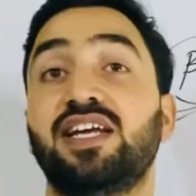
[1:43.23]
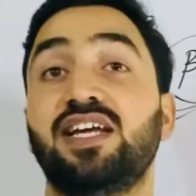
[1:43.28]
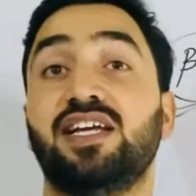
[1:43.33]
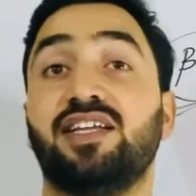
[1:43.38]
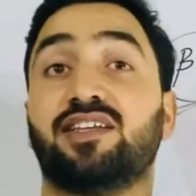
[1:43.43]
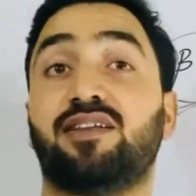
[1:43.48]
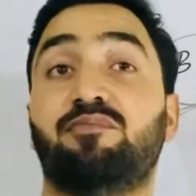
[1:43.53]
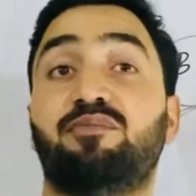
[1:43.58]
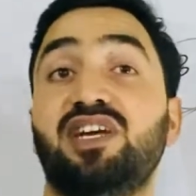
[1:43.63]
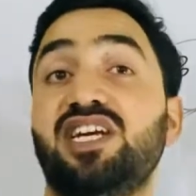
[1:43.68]

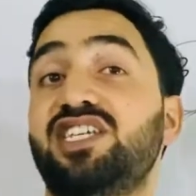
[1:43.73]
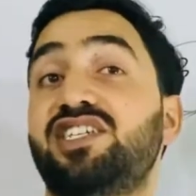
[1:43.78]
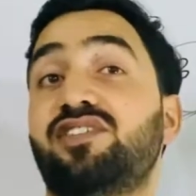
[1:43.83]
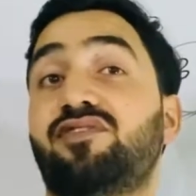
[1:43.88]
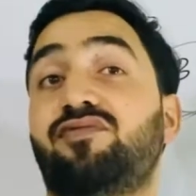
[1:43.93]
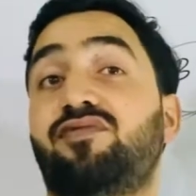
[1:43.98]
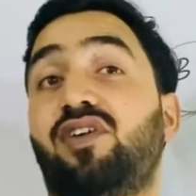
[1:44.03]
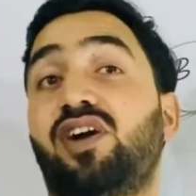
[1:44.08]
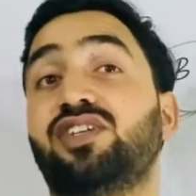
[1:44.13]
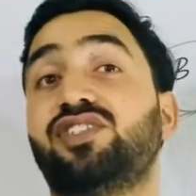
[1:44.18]
The major
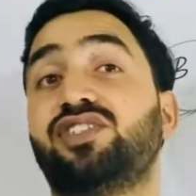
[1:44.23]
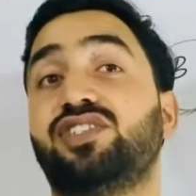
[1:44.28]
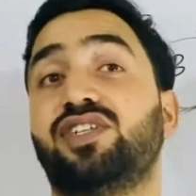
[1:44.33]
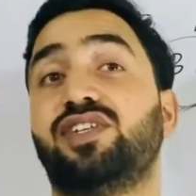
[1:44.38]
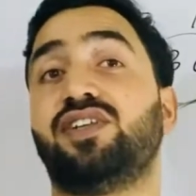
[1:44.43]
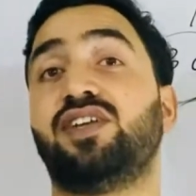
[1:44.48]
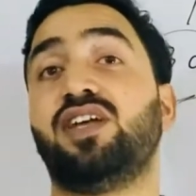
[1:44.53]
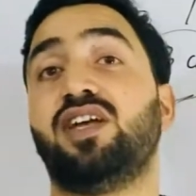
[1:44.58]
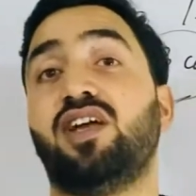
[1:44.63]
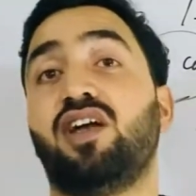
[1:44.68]
function
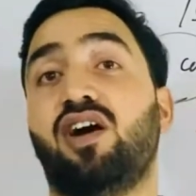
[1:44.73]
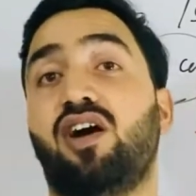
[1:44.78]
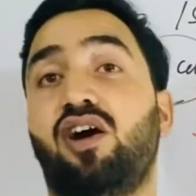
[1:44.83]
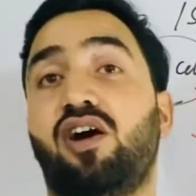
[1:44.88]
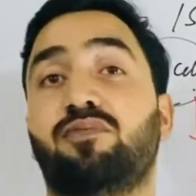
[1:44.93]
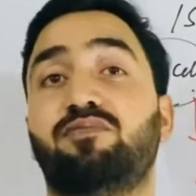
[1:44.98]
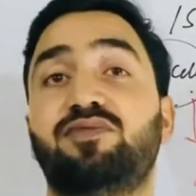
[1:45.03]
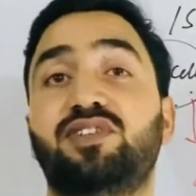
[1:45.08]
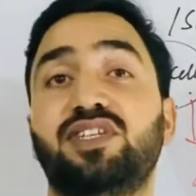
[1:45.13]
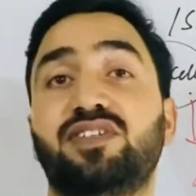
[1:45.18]

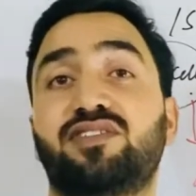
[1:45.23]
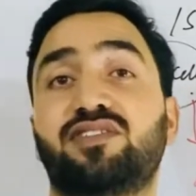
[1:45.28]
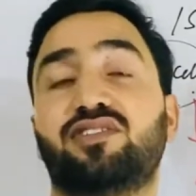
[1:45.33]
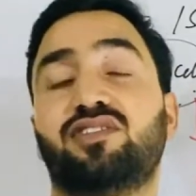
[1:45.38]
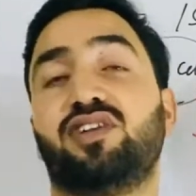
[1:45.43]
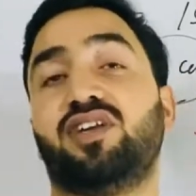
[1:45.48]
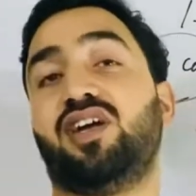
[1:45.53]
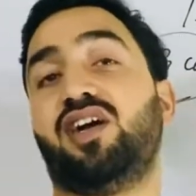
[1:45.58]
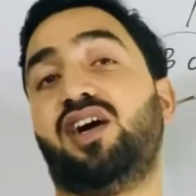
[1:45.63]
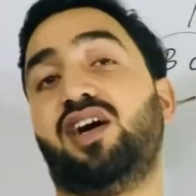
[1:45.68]
of this
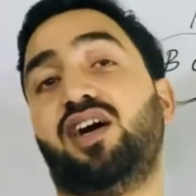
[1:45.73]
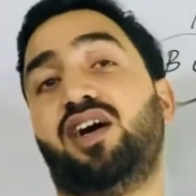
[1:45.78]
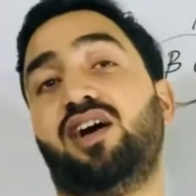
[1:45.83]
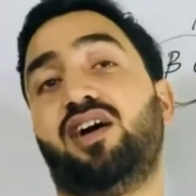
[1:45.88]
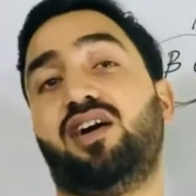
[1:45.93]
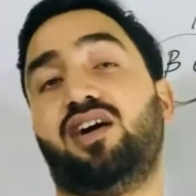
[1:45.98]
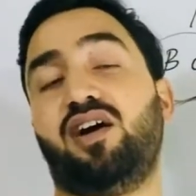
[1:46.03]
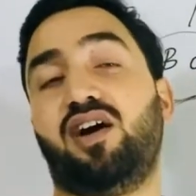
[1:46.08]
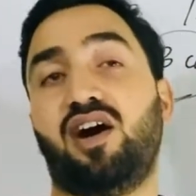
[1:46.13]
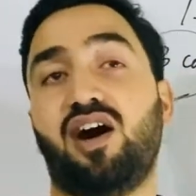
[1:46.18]

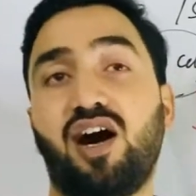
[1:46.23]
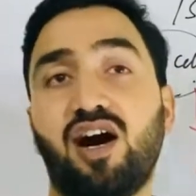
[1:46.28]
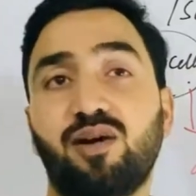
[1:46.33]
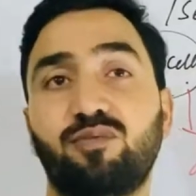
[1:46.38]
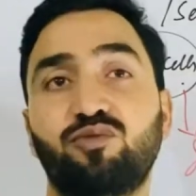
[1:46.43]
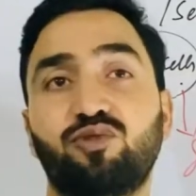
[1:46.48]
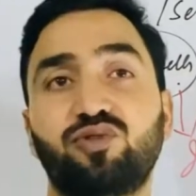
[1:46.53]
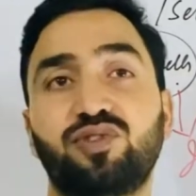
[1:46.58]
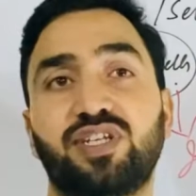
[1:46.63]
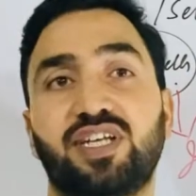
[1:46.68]

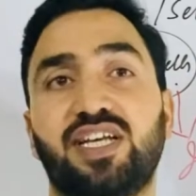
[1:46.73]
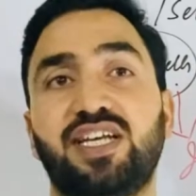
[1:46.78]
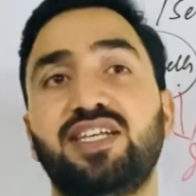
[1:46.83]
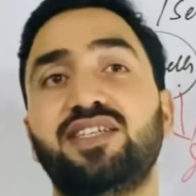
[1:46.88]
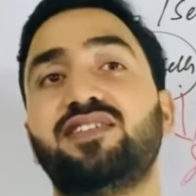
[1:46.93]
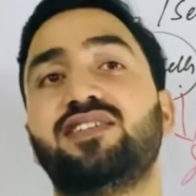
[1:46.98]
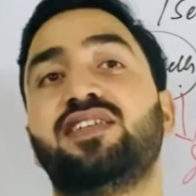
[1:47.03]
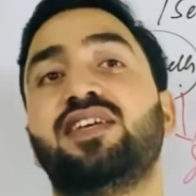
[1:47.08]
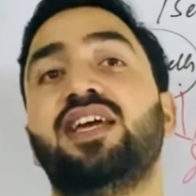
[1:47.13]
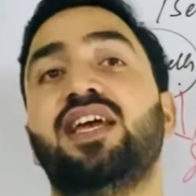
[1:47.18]
hormone
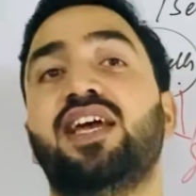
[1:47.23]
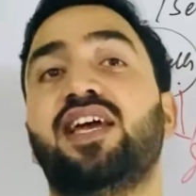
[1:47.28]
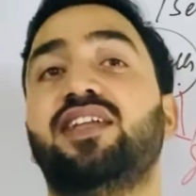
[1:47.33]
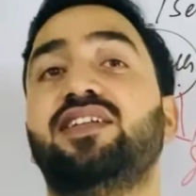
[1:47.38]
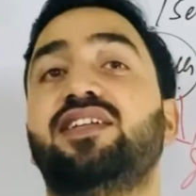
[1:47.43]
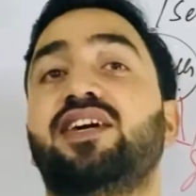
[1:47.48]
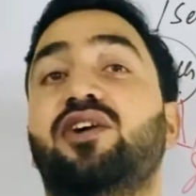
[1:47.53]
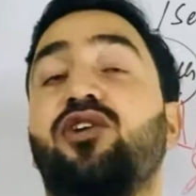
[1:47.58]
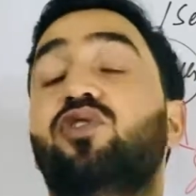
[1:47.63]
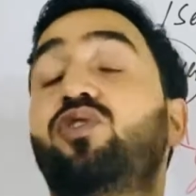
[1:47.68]
is in
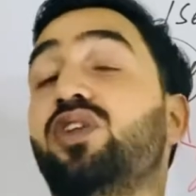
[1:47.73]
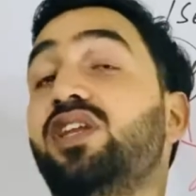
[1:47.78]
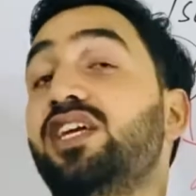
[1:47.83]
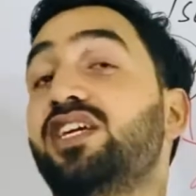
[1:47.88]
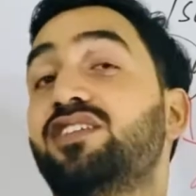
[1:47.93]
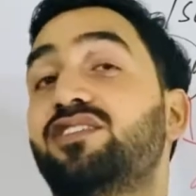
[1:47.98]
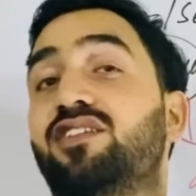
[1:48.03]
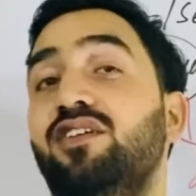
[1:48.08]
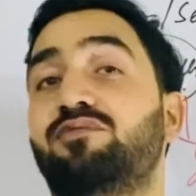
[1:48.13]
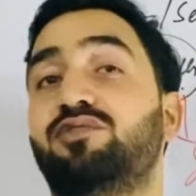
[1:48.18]
the
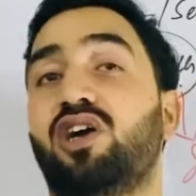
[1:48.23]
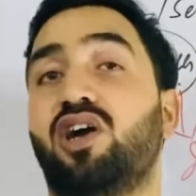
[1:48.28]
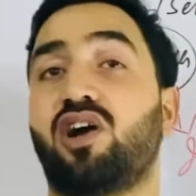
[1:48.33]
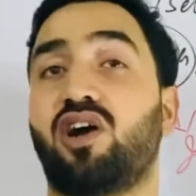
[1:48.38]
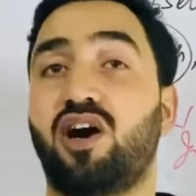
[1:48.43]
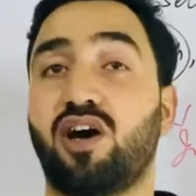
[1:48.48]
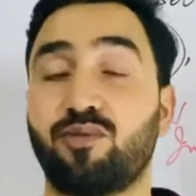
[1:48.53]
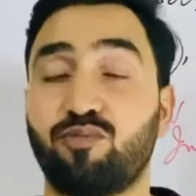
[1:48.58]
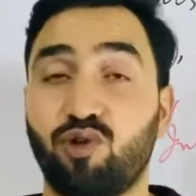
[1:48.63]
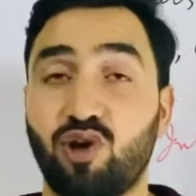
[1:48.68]
regulation of the
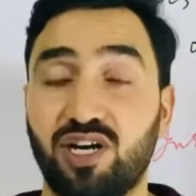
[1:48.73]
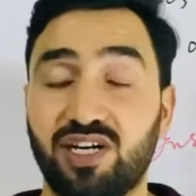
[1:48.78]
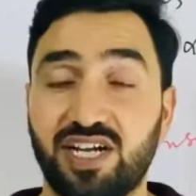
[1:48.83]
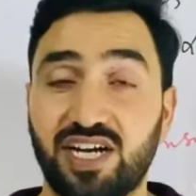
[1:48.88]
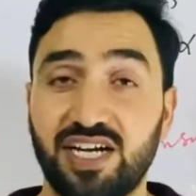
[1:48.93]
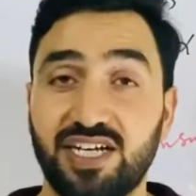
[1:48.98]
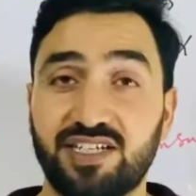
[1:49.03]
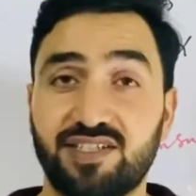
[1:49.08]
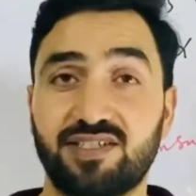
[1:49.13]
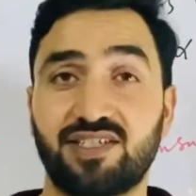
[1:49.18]

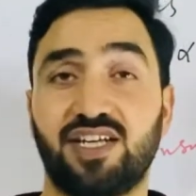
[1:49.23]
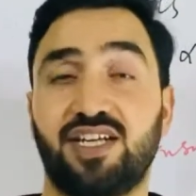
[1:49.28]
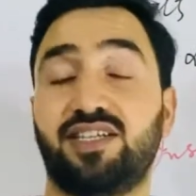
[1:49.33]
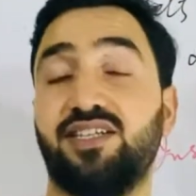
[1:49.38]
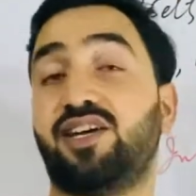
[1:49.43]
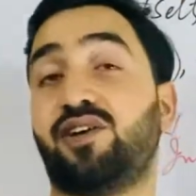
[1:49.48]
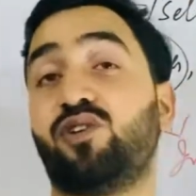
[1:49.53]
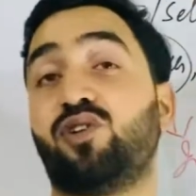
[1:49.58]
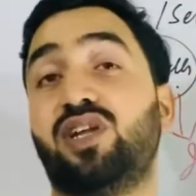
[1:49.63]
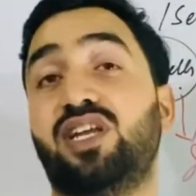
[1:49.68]
carbohydrates, in the
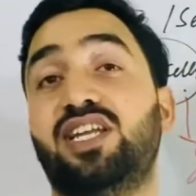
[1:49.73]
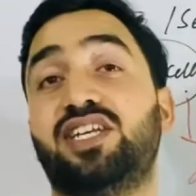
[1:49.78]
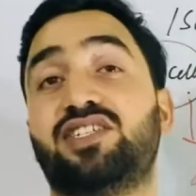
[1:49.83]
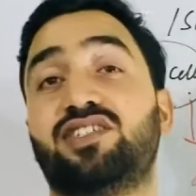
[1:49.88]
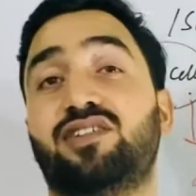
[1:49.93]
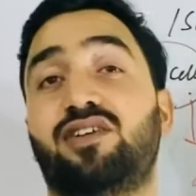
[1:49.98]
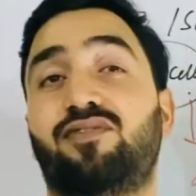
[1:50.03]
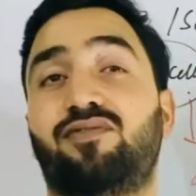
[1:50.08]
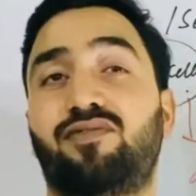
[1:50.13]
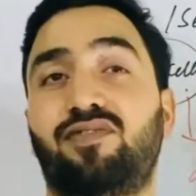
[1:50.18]
regulation
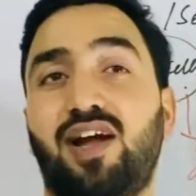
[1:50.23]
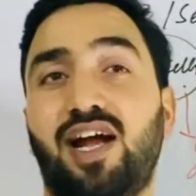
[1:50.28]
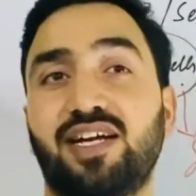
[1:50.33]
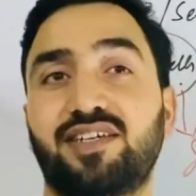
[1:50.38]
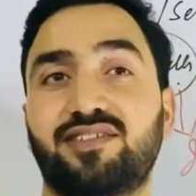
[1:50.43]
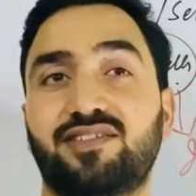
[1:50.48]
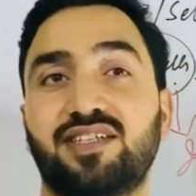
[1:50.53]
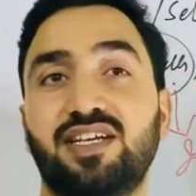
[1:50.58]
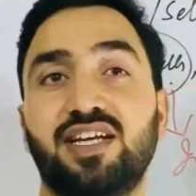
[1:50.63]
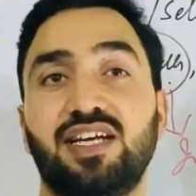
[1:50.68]
of
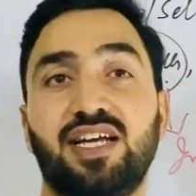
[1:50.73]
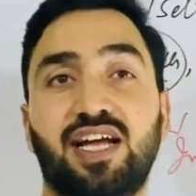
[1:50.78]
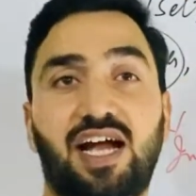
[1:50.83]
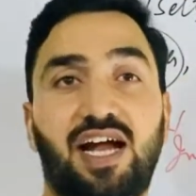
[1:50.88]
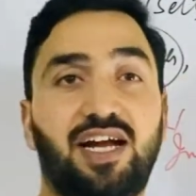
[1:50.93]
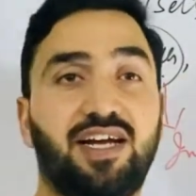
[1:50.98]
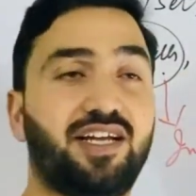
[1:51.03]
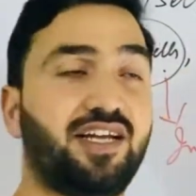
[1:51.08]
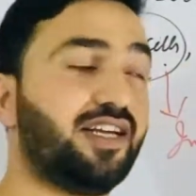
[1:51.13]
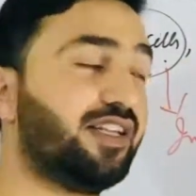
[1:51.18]
fats,
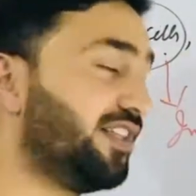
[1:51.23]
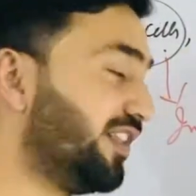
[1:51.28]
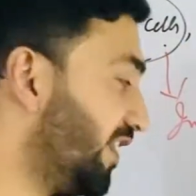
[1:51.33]
and in the